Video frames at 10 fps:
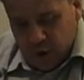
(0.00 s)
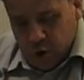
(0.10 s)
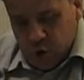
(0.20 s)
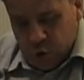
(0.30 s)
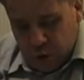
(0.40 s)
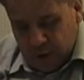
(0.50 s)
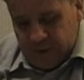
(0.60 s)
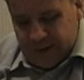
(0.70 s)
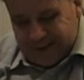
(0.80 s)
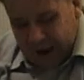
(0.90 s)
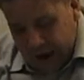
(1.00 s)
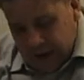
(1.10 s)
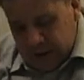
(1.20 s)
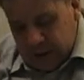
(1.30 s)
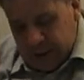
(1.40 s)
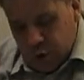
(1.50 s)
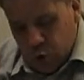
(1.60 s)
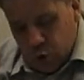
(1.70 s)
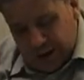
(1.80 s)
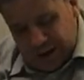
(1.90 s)
who travelled tirelessly
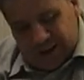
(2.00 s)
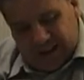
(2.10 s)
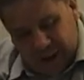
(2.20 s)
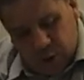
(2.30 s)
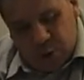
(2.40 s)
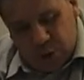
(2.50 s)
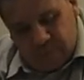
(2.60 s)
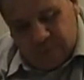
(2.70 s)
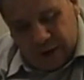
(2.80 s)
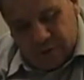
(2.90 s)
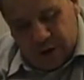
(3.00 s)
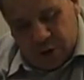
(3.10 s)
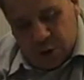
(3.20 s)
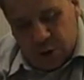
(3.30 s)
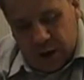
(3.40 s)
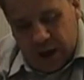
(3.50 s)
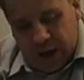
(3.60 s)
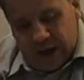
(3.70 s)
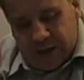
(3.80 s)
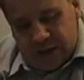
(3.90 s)
to collect thousands of narrations
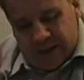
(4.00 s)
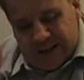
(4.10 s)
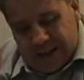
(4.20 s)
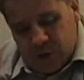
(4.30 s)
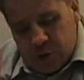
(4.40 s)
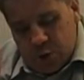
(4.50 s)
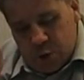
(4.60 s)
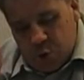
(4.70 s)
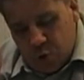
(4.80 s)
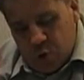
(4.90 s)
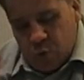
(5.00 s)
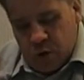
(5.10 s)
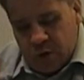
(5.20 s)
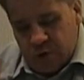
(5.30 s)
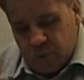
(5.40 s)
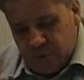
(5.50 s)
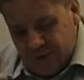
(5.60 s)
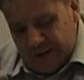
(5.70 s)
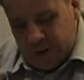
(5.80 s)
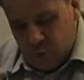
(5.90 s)
and distinguish the true words of
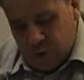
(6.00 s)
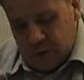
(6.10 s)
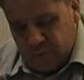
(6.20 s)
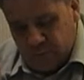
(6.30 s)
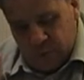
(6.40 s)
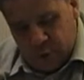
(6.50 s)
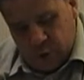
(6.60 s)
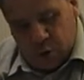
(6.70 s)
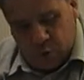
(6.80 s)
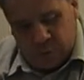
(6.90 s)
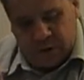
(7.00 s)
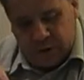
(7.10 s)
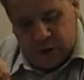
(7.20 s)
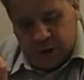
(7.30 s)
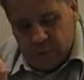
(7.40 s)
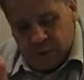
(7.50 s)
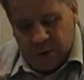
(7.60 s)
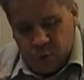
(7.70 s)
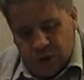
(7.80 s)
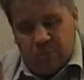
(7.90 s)
prophetic wisdom from those corrupted
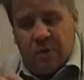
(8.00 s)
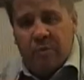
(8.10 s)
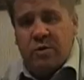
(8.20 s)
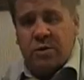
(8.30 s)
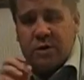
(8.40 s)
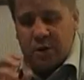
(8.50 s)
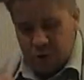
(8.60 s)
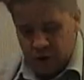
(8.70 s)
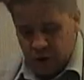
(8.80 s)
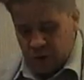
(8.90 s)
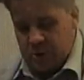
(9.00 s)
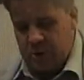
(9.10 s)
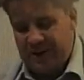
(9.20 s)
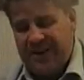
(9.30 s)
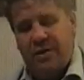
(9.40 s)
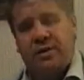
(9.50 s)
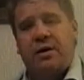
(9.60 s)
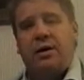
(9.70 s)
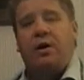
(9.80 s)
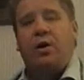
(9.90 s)
by weak memories. Do you
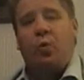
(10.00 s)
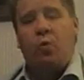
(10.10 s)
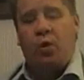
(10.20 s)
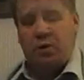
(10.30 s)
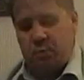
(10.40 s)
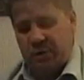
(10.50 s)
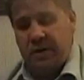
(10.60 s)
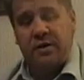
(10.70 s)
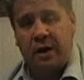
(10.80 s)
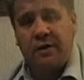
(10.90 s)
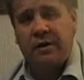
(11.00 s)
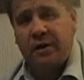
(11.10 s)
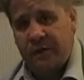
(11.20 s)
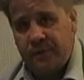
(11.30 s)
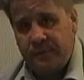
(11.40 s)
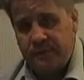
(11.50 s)
understand what's being done here?